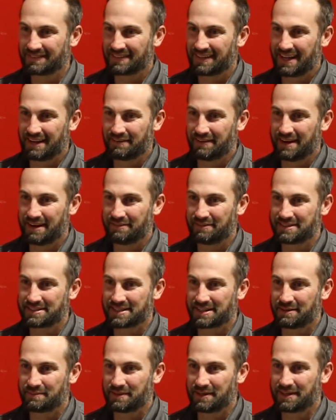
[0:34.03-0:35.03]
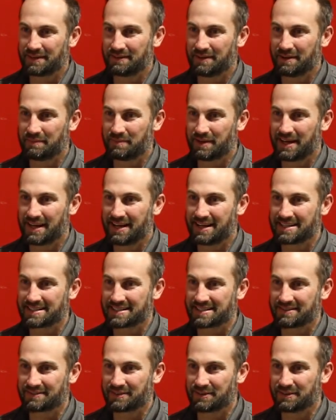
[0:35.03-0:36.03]
Every time I
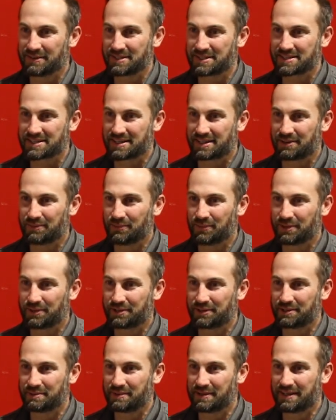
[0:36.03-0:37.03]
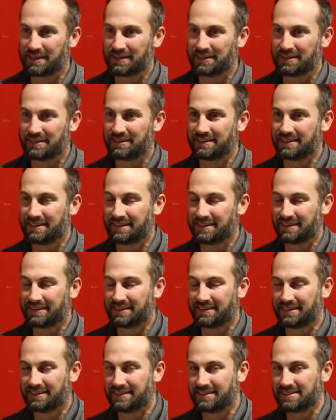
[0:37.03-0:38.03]
pass, I've always kind of wondered about it,
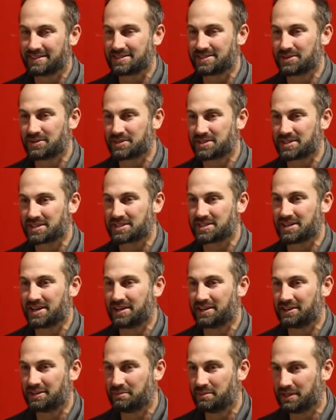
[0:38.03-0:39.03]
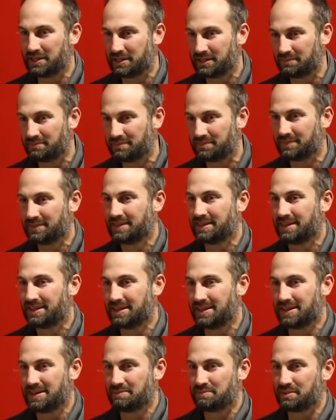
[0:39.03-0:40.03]
and so it's exciting to be
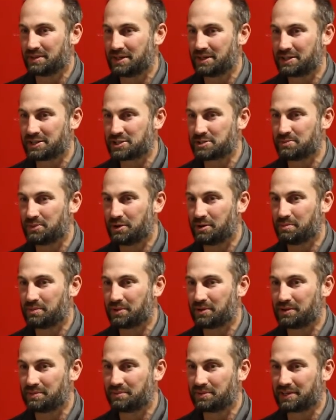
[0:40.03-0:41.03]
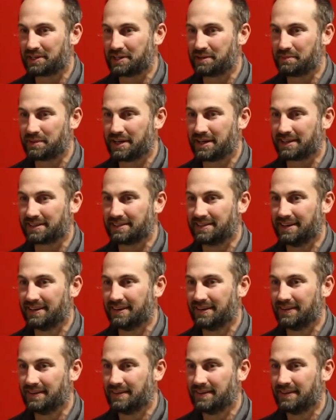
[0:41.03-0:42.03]
playing a small part in bringing it back
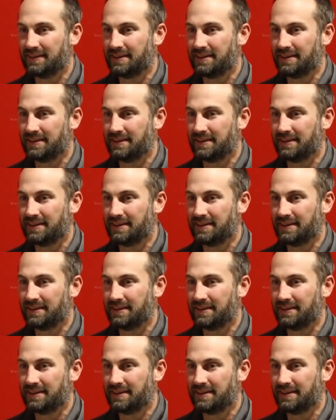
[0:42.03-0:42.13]
now.